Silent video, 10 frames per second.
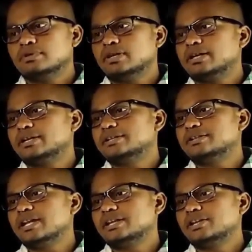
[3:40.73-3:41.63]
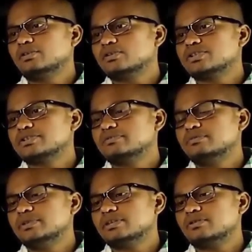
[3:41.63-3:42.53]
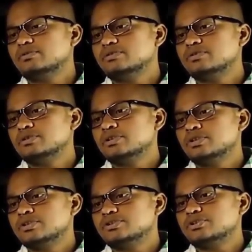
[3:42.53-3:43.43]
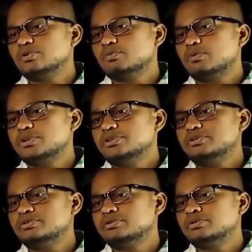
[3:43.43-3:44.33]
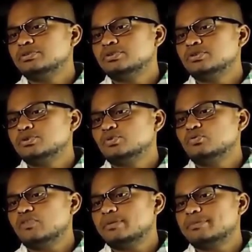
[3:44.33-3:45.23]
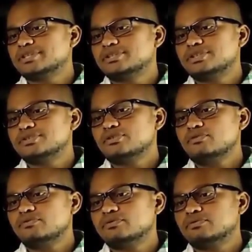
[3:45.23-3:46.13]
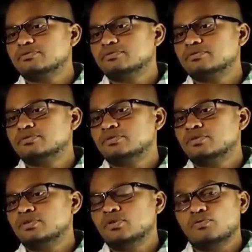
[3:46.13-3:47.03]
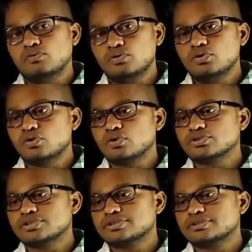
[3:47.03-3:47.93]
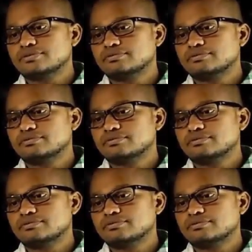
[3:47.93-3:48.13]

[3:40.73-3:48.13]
and dielectric losses will be around 0.25% of full load losses.